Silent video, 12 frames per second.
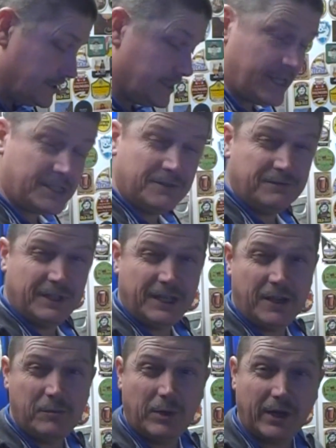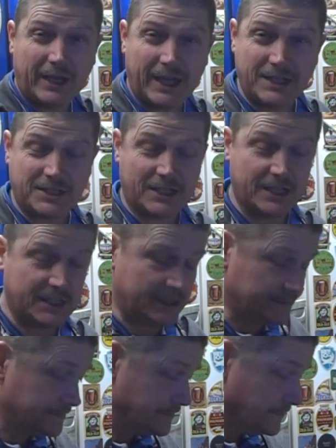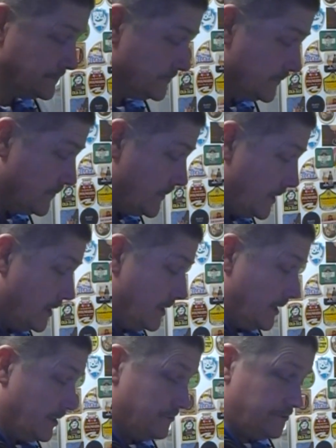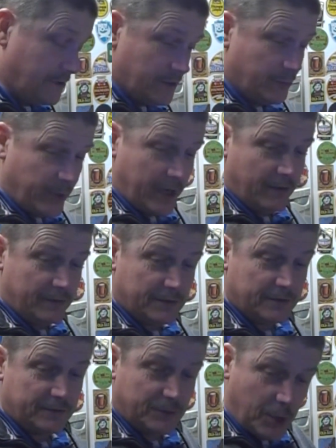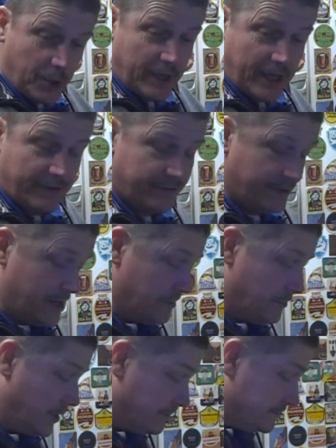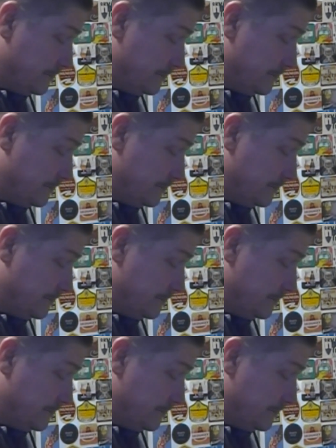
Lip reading: this next video by Gaslight, and a few other people sort of took that theme, I've